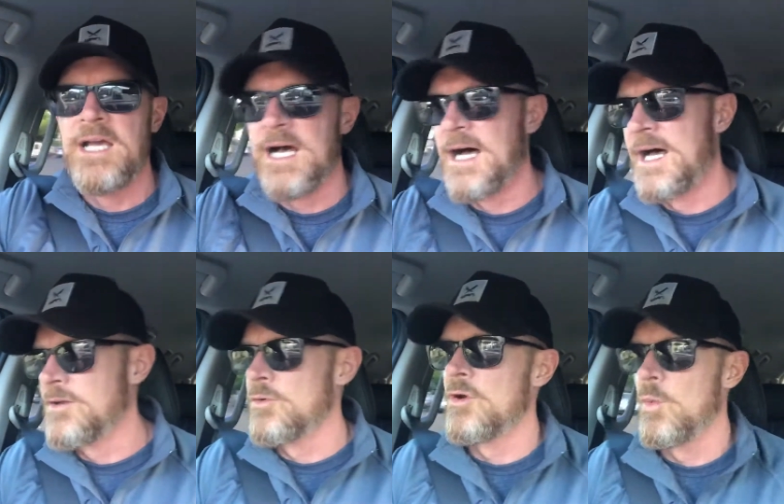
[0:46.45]
hard
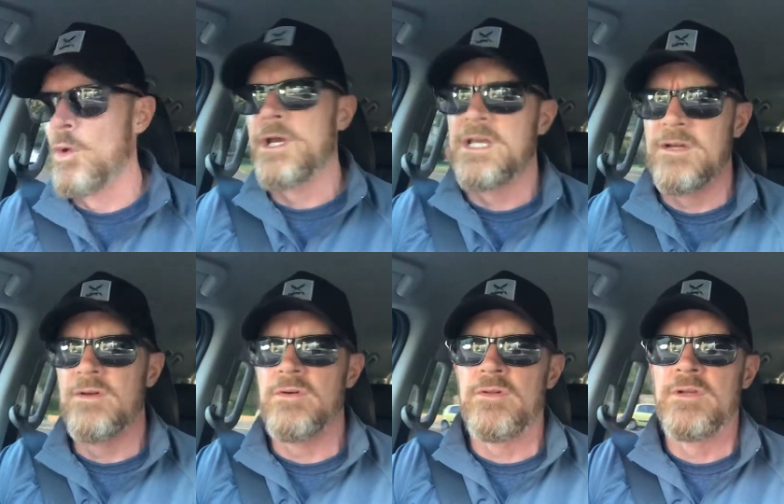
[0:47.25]
or not working at
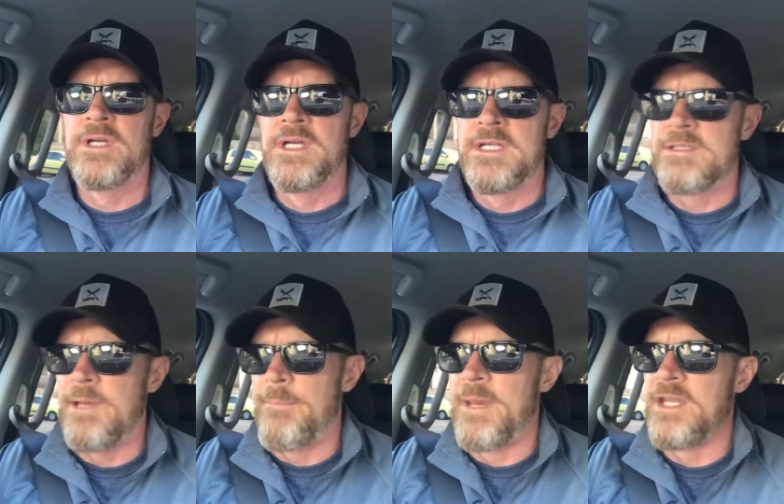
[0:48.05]
all. It's
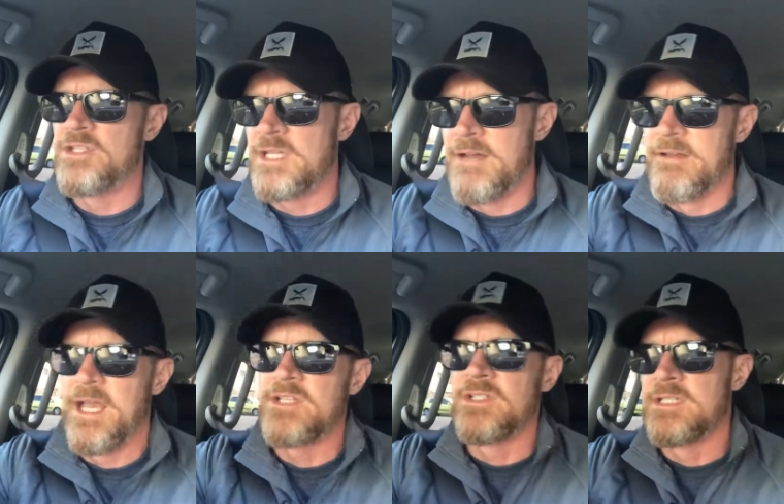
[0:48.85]
about managing that
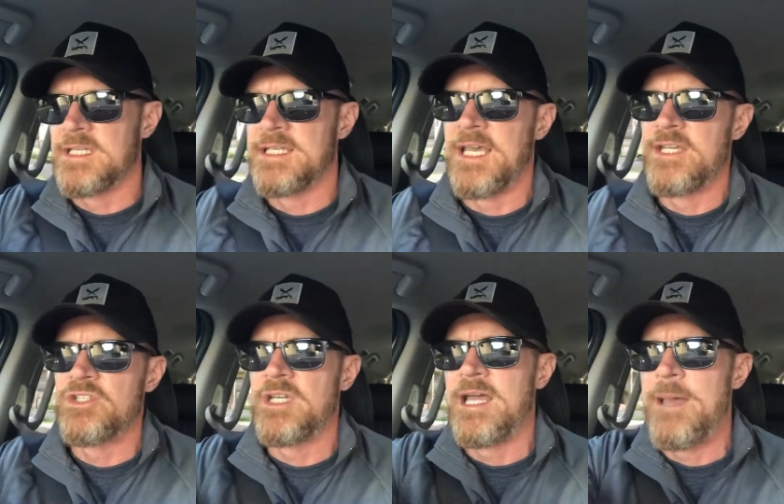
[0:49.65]
reaction. Again,
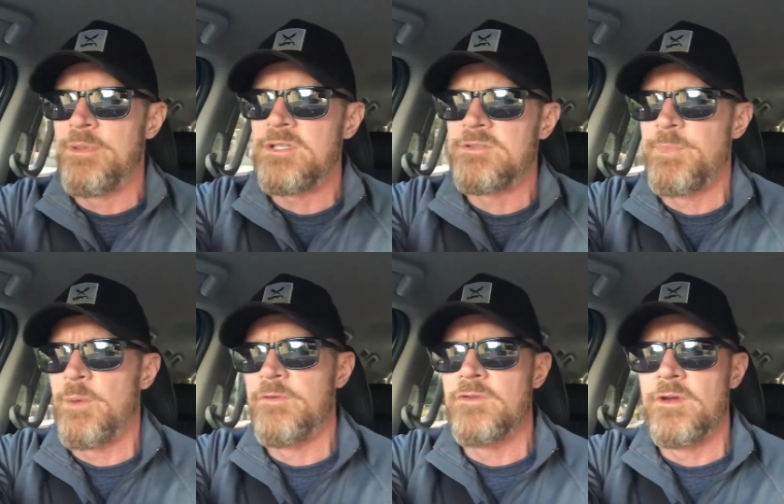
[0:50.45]
shit happens,
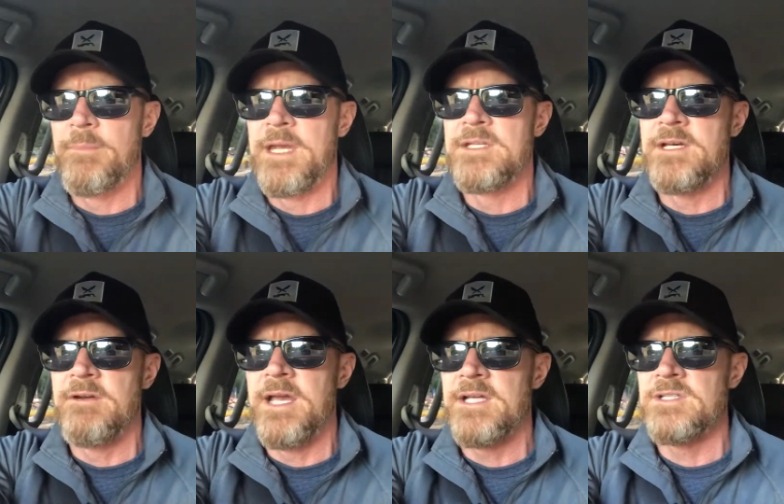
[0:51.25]
but we've got to manage our
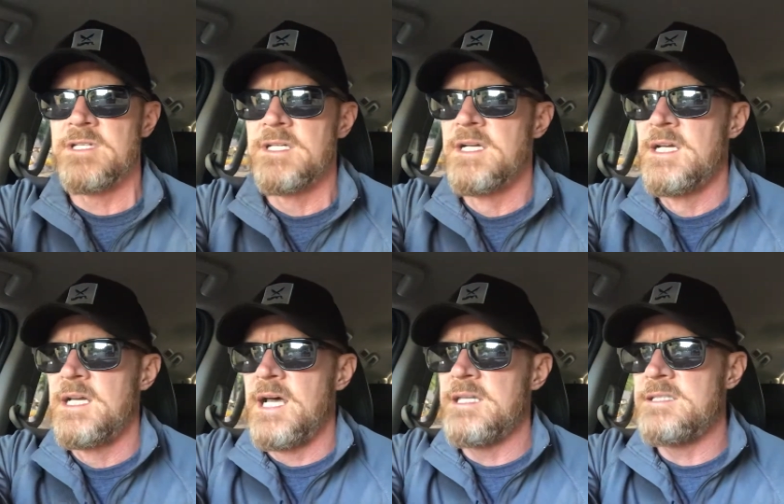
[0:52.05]
reaction.
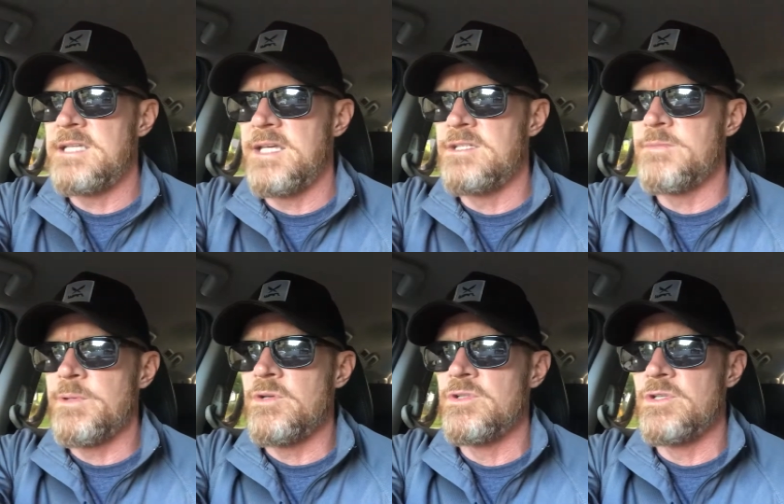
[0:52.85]
Understand just
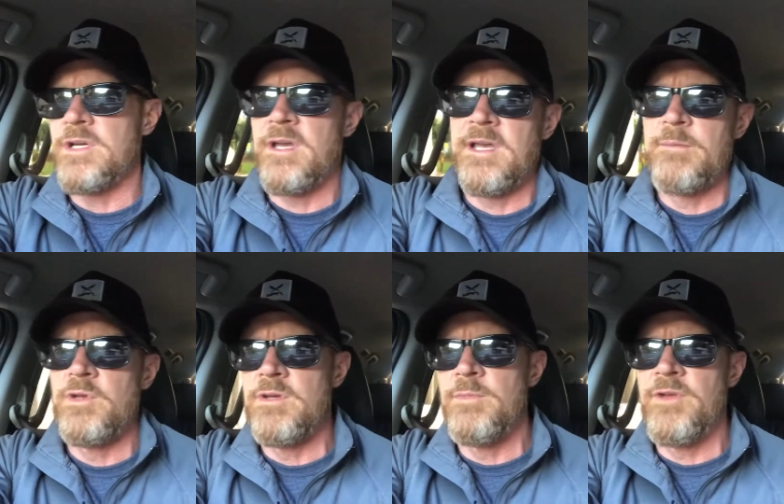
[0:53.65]
because you're not going a
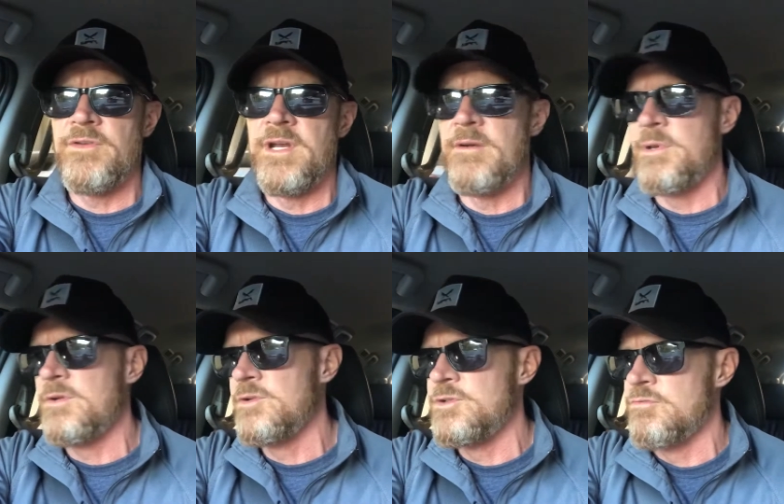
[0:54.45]
million miles an hour and
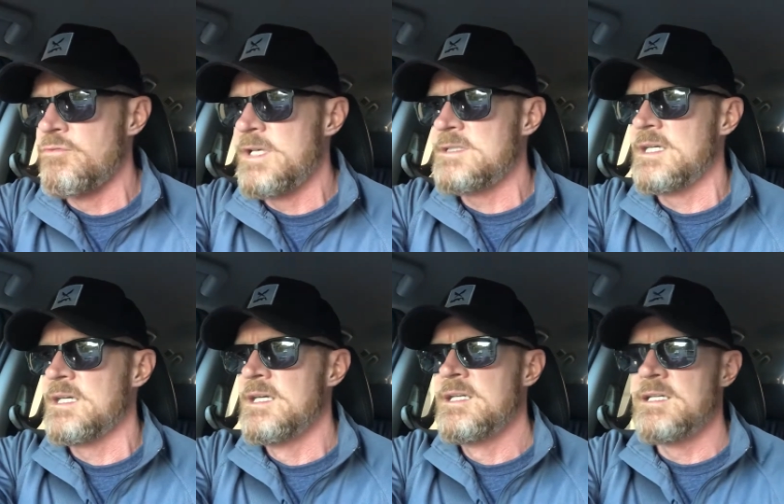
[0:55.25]
because you're
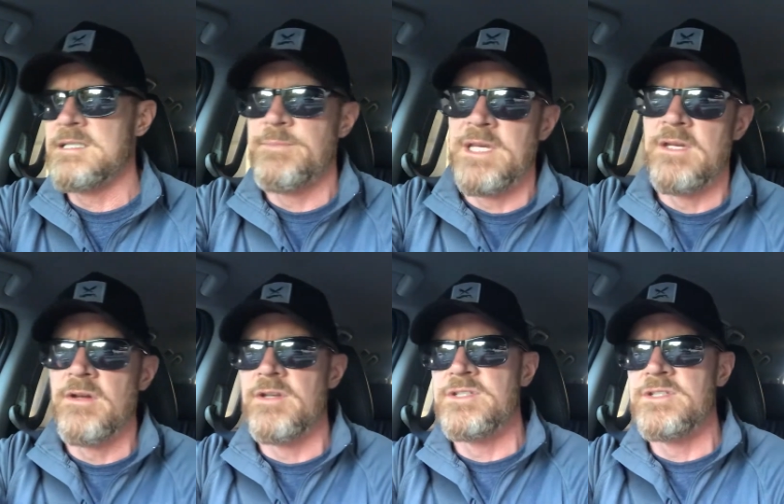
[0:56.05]
resting doesn't mean you're not